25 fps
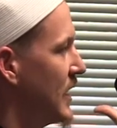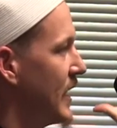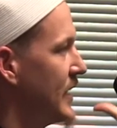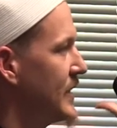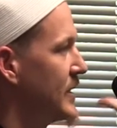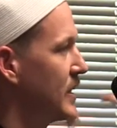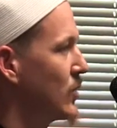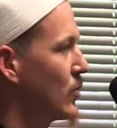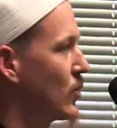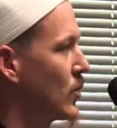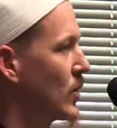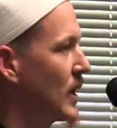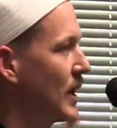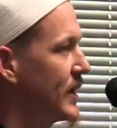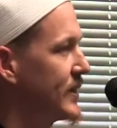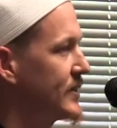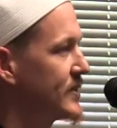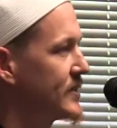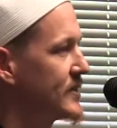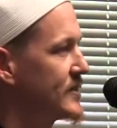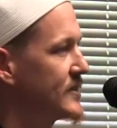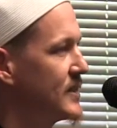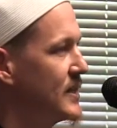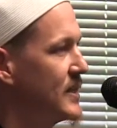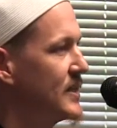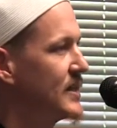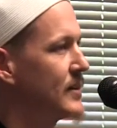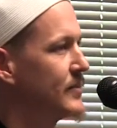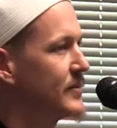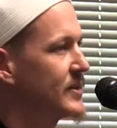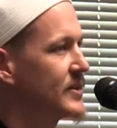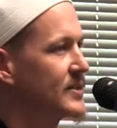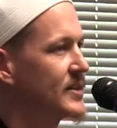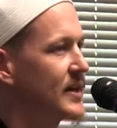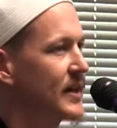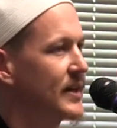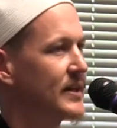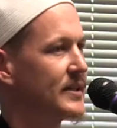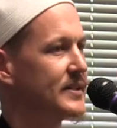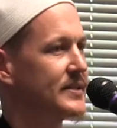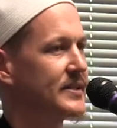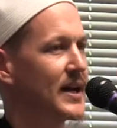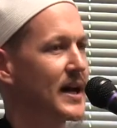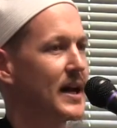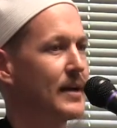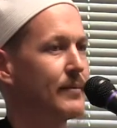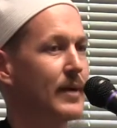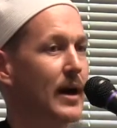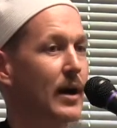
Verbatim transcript: and then were I to see them a second time,